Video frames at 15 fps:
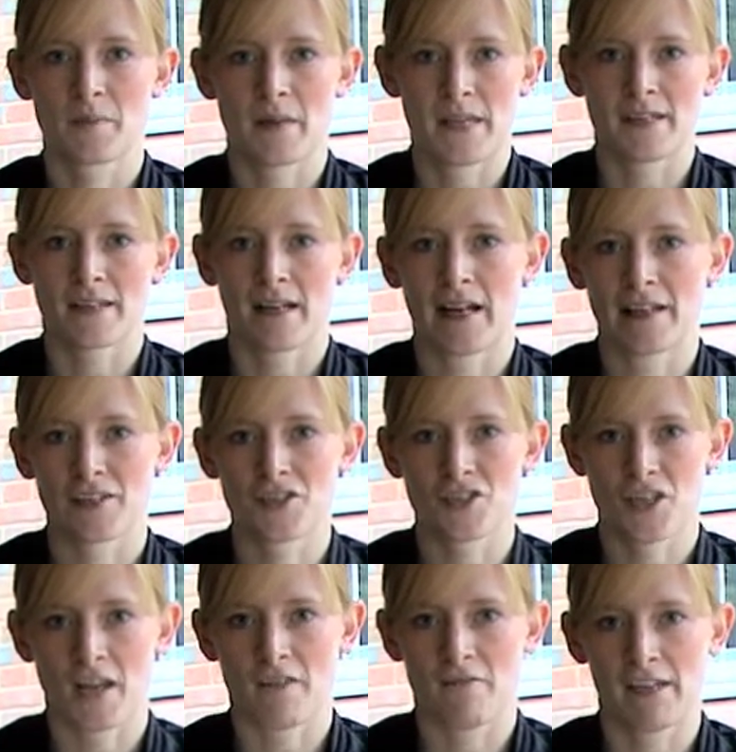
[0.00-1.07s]
pecan,
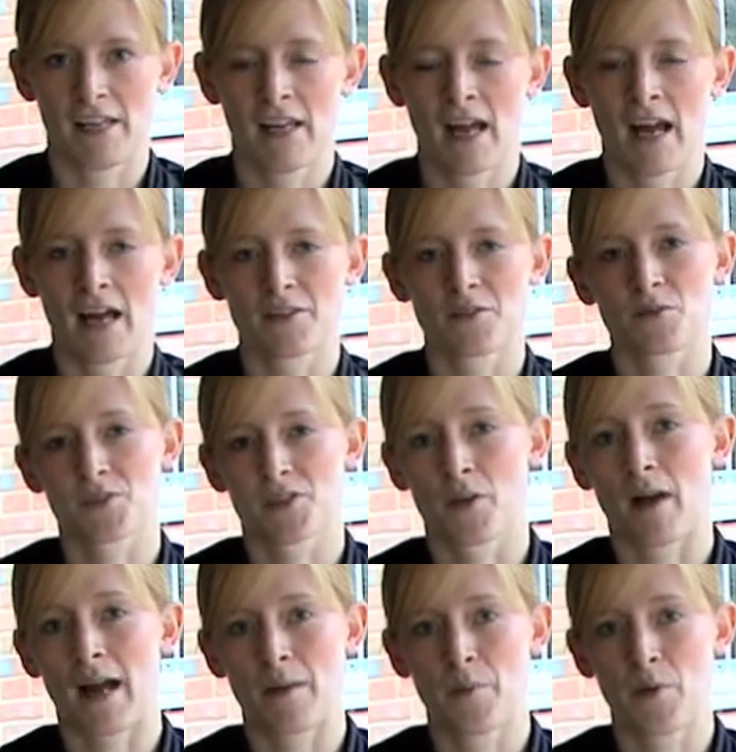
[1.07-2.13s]
cherry and also
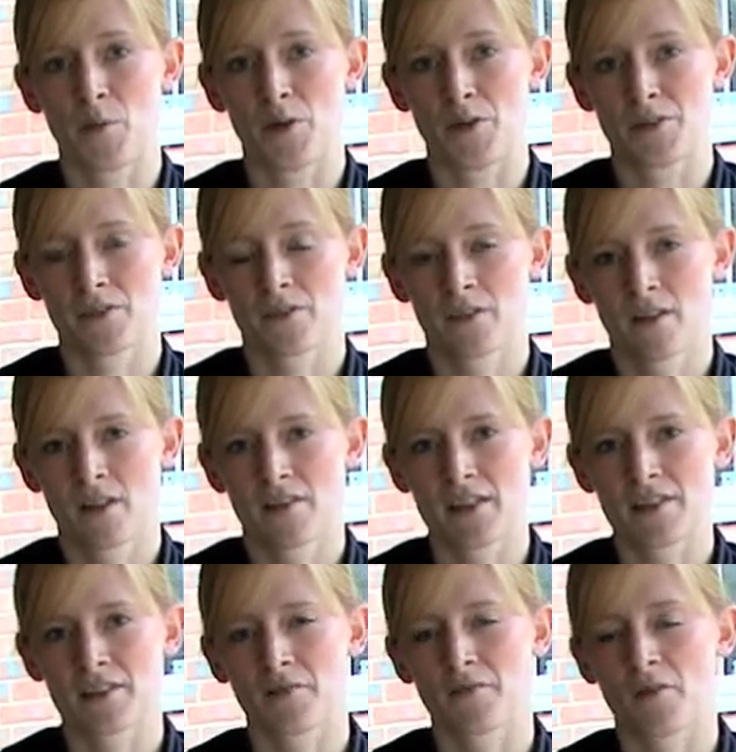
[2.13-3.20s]
applewood.
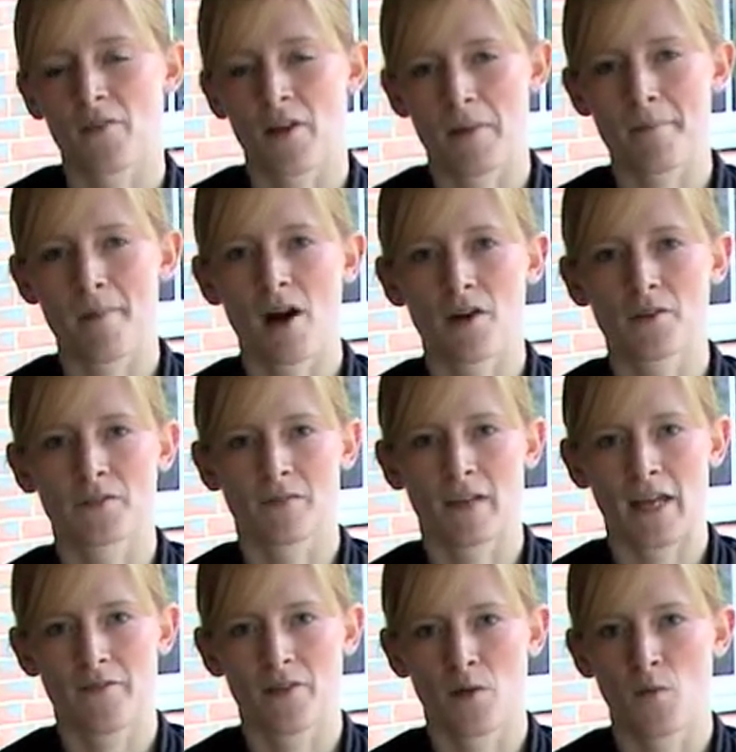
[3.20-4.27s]
These give you a very mild
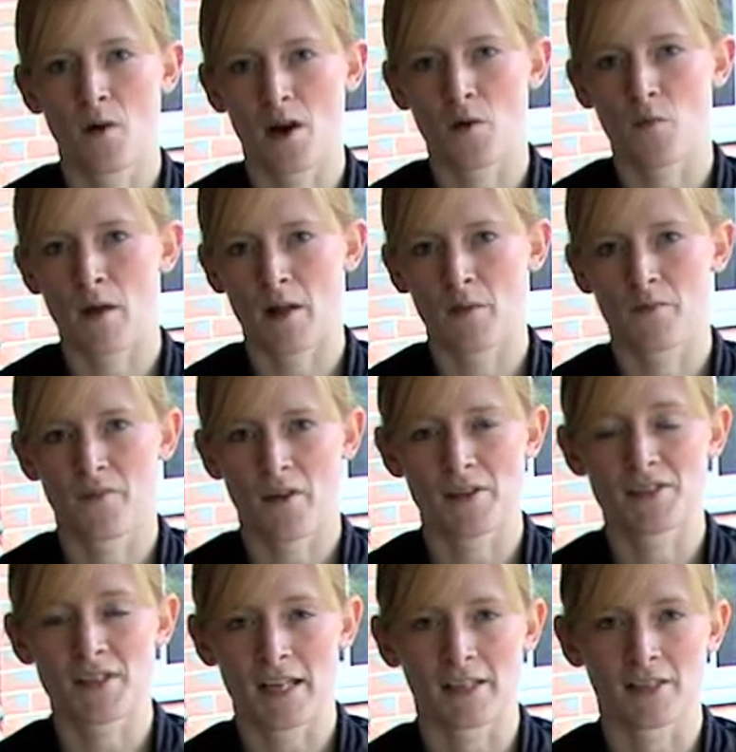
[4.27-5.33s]
flavour and work well with
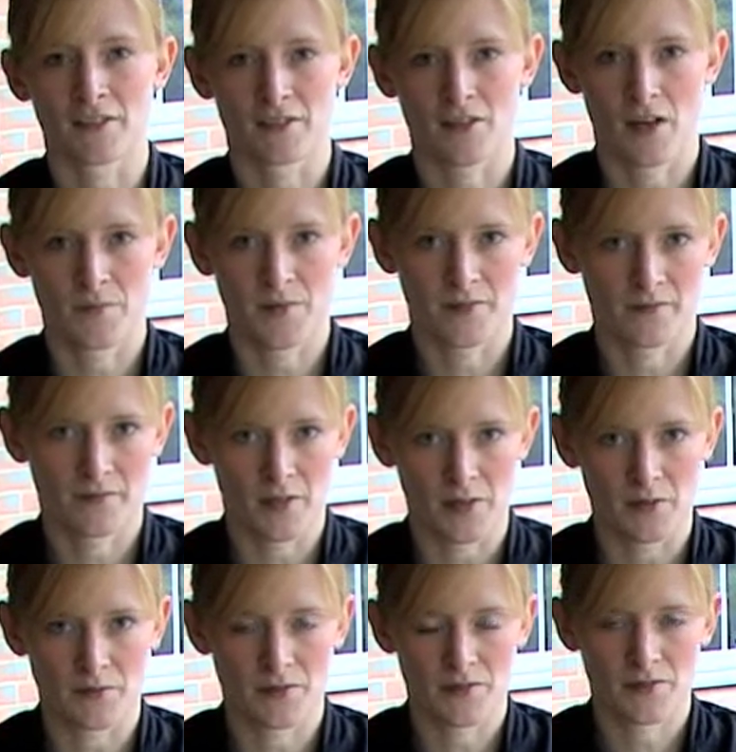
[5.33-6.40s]
very delicate types of
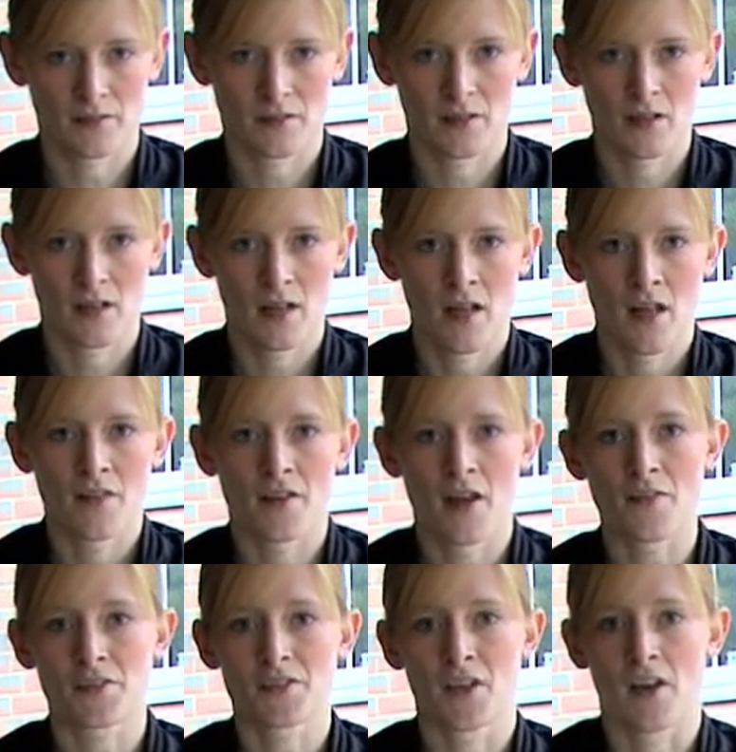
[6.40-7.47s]
foods. The
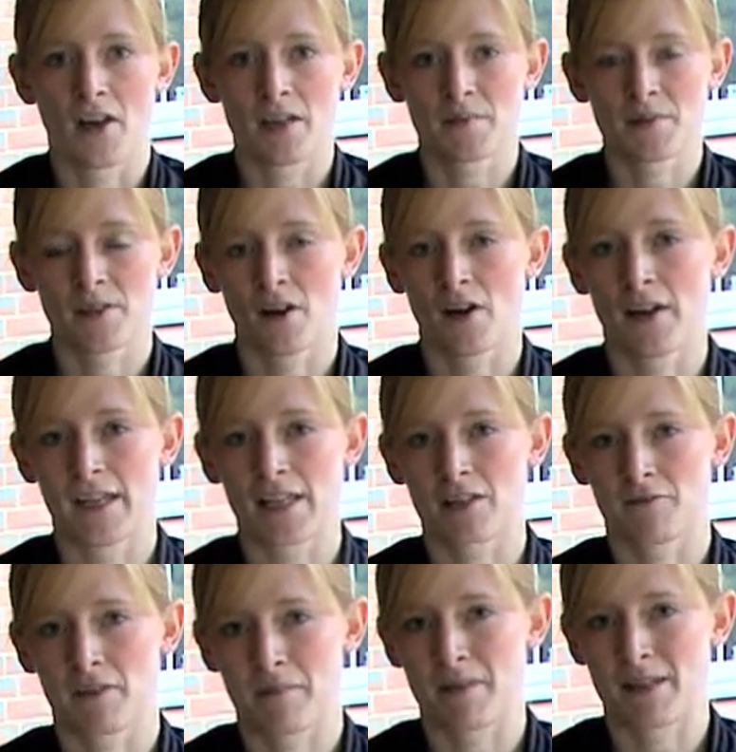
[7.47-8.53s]
other types are
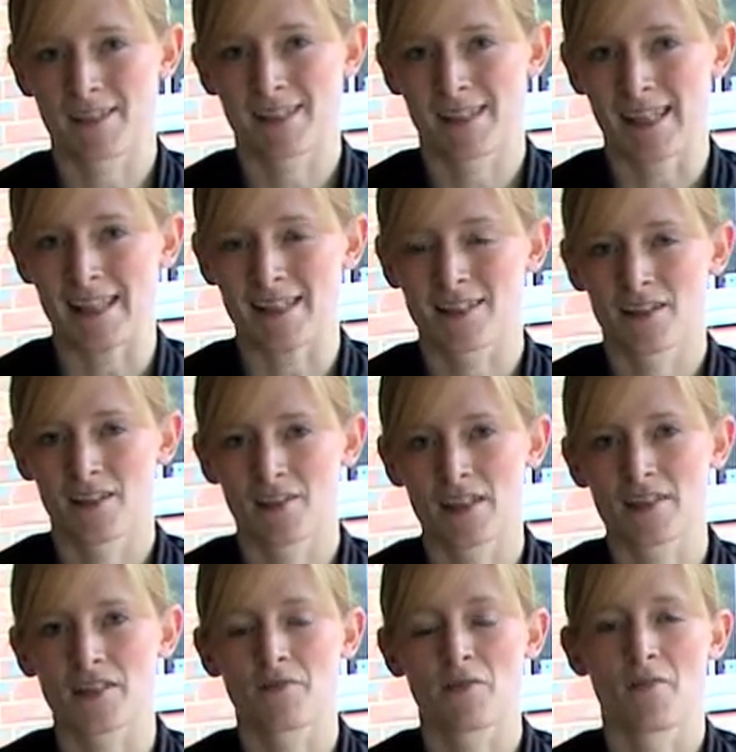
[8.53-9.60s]
hickory and mesquite.
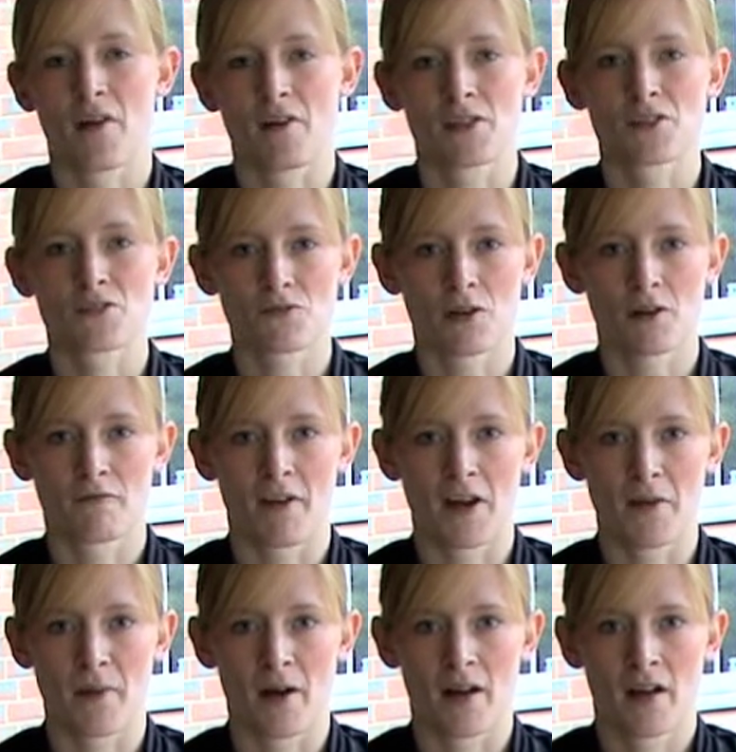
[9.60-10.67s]
These give you a very strong
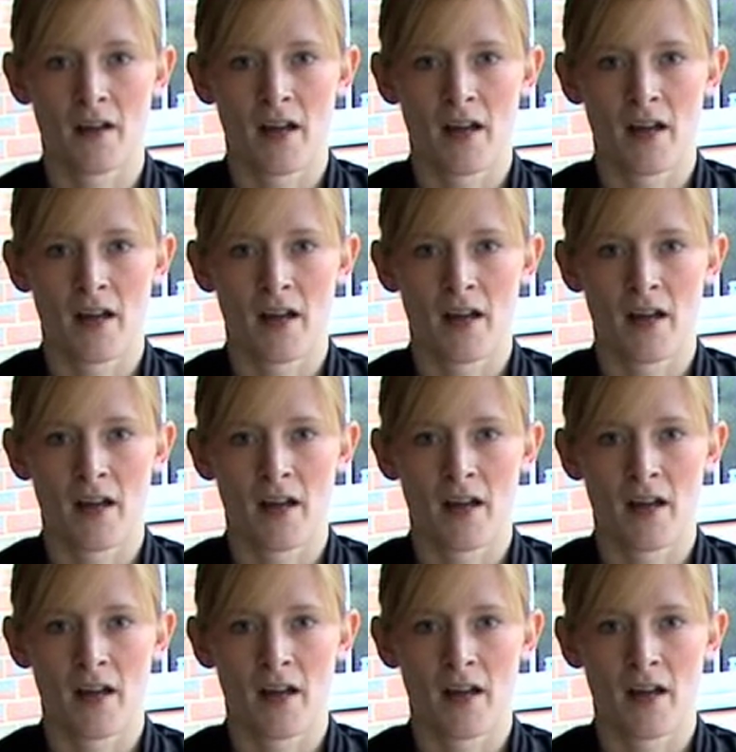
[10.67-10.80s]
aroma